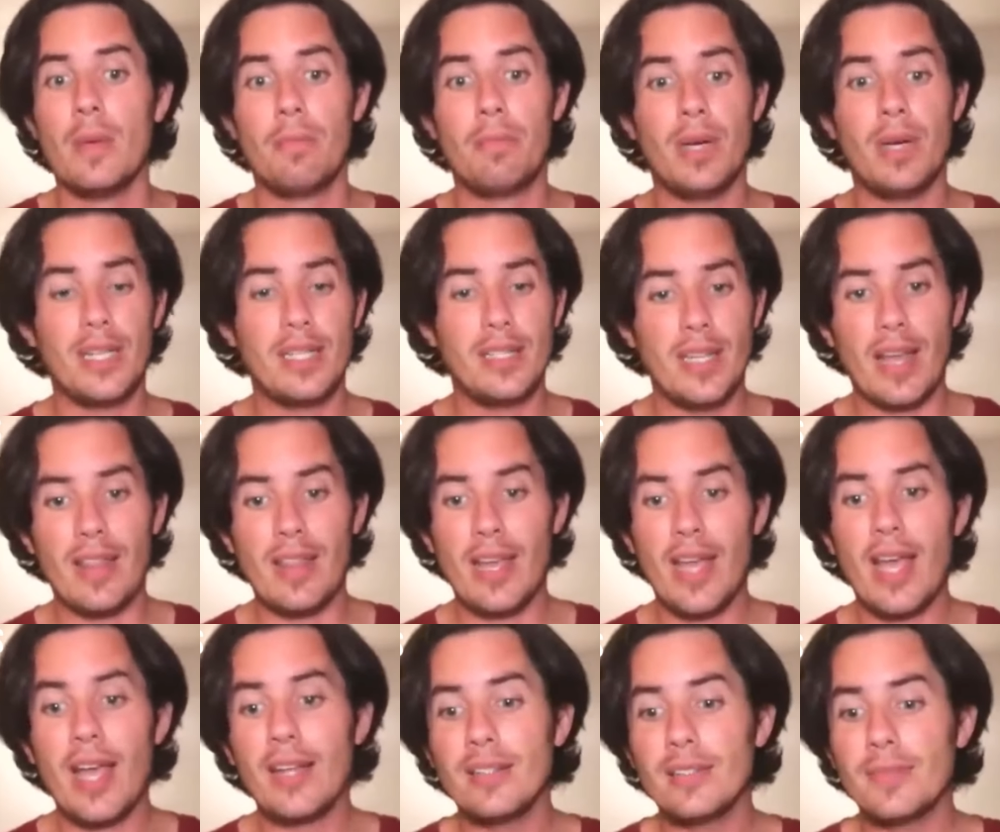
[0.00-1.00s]
But in the other
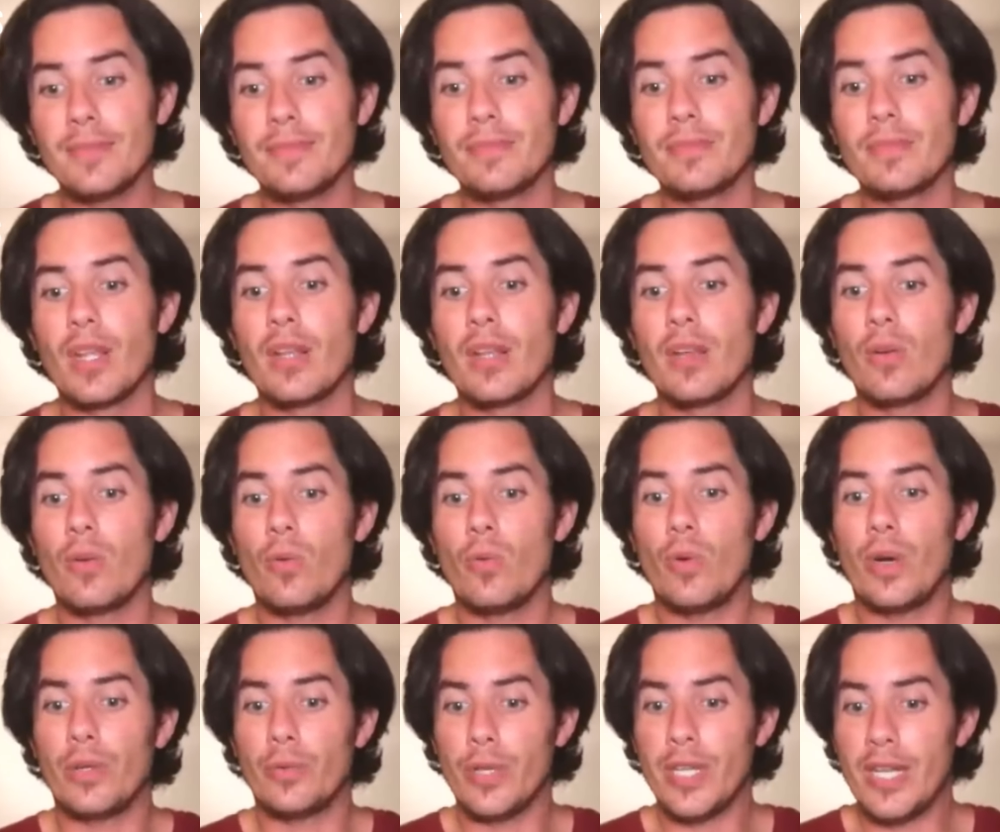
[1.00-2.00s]
hand,
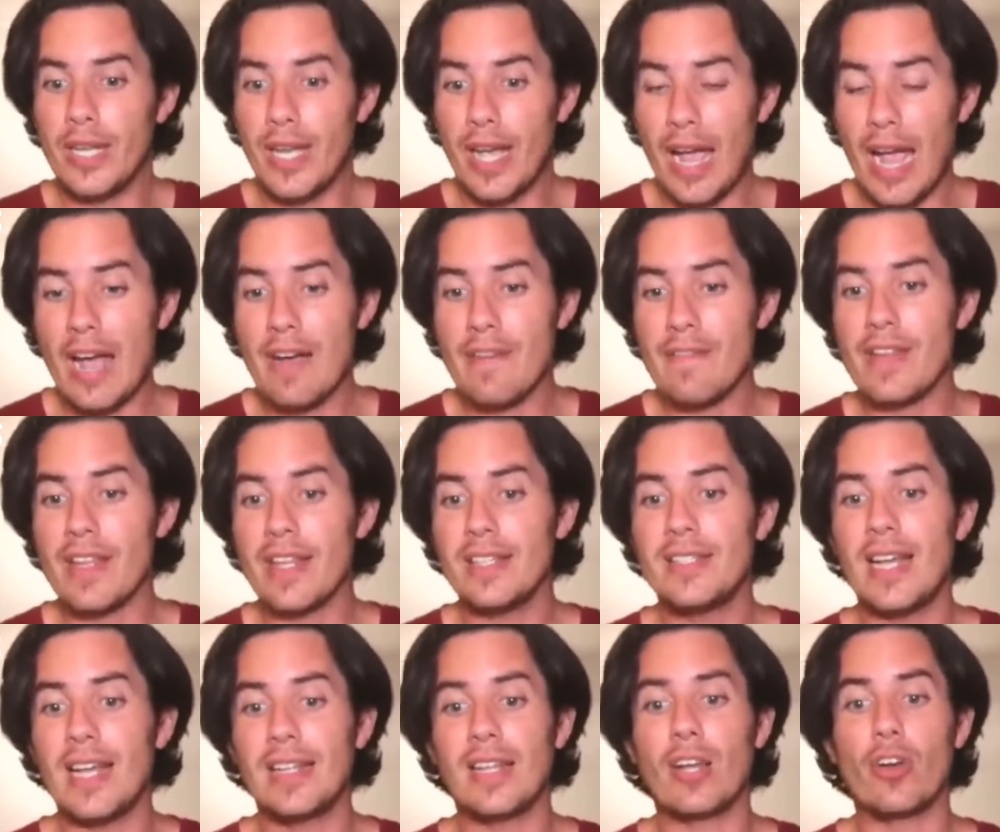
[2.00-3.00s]
what we have is
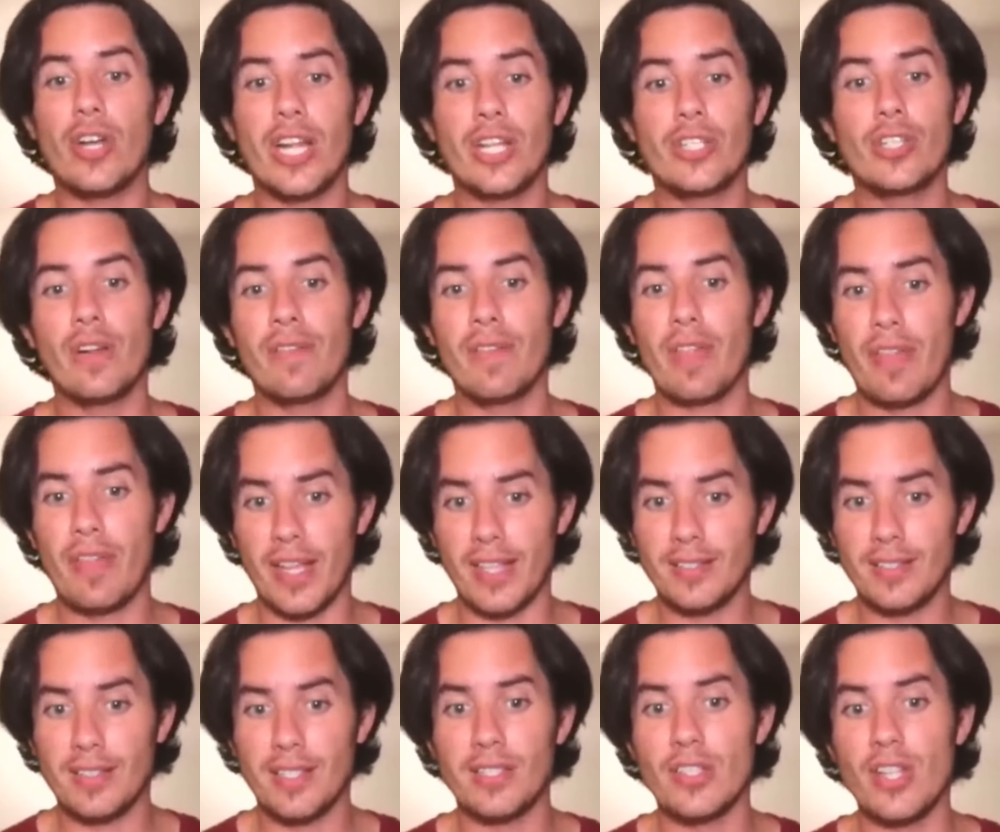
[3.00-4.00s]
that the connection of the
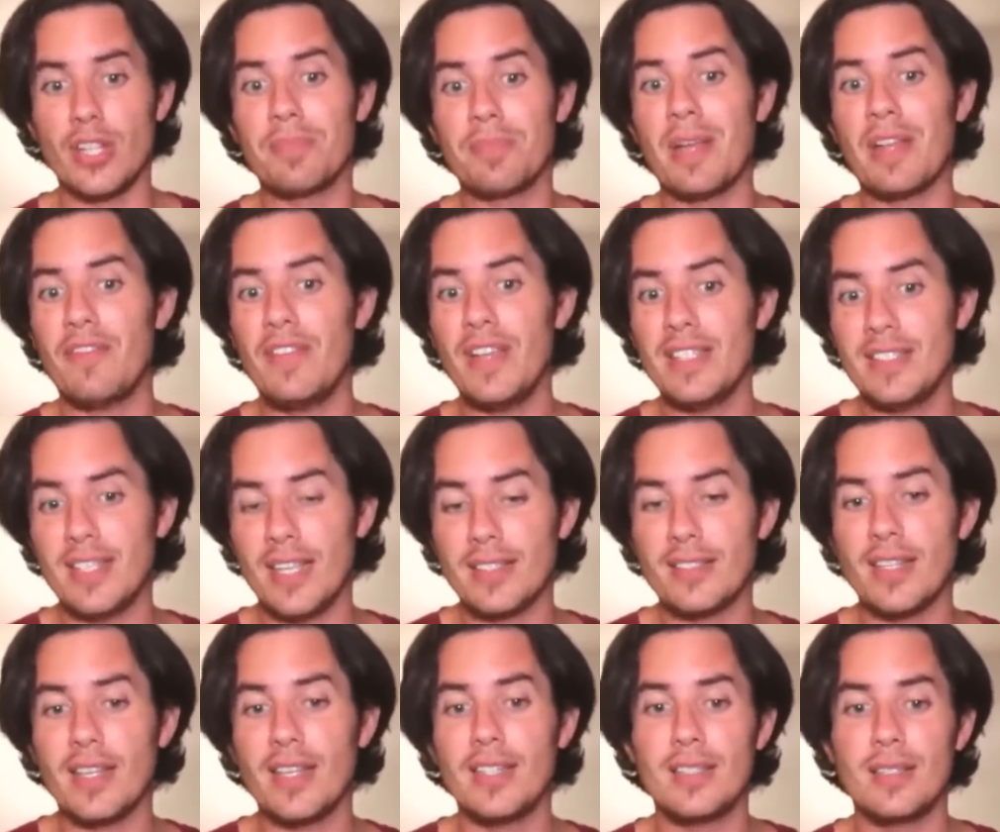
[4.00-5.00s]
things is not by physics,
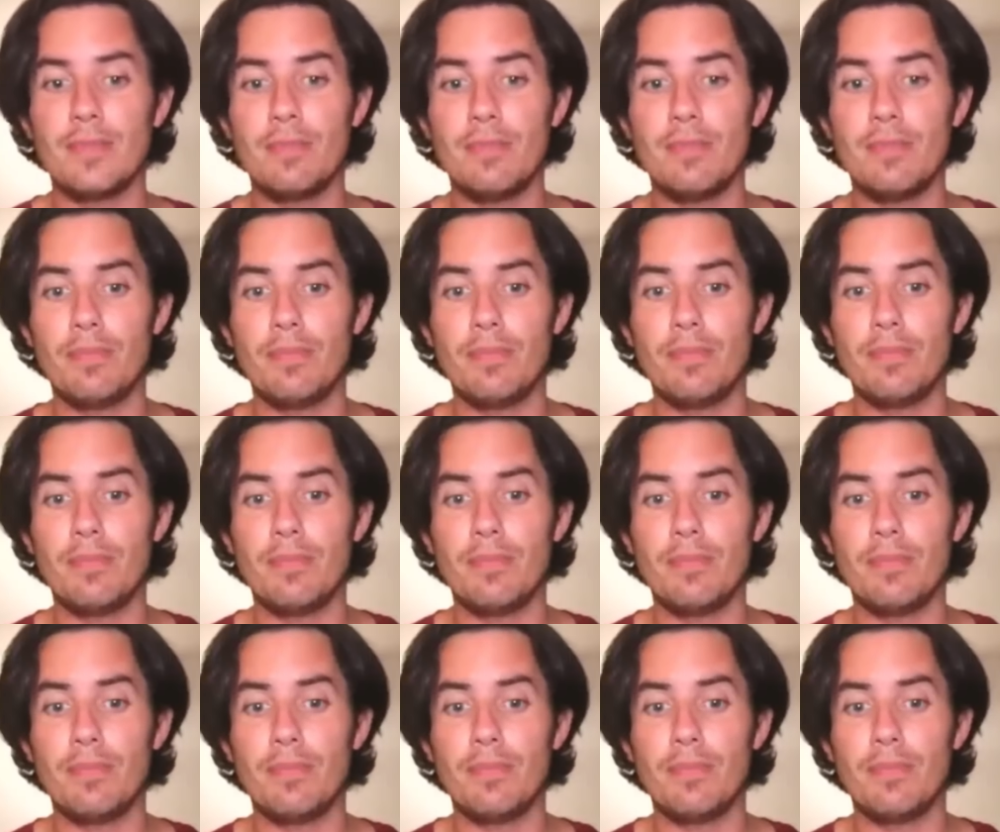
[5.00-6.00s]
is by
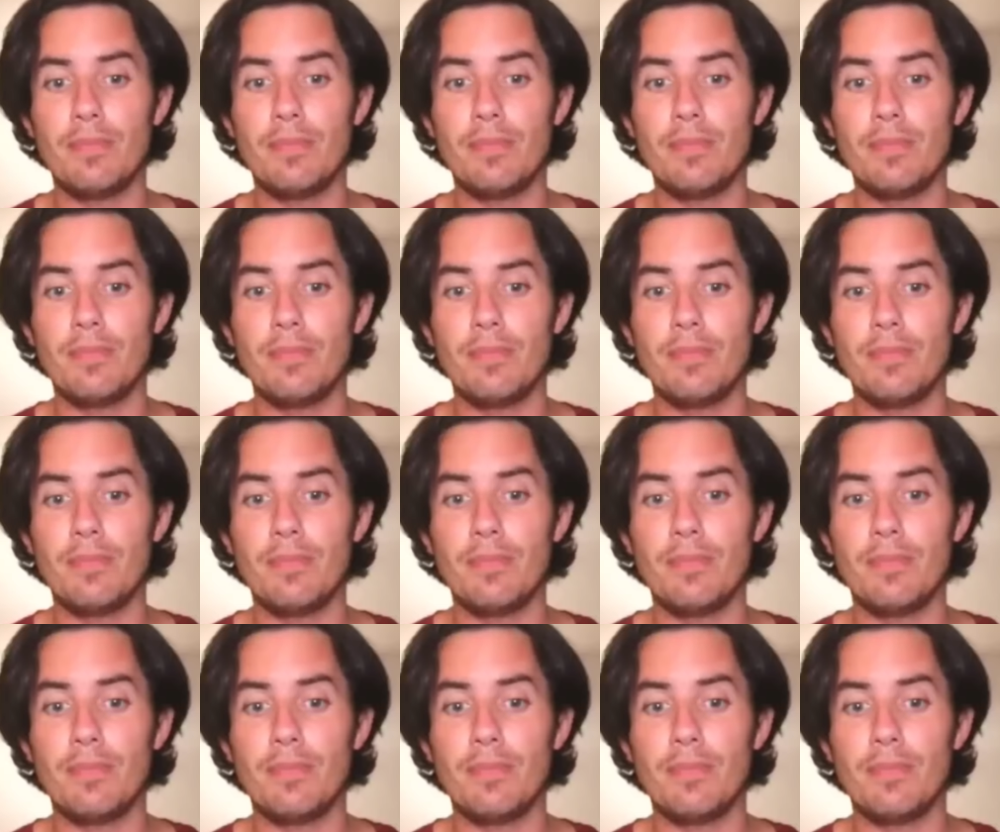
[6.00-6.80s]
metaphysics.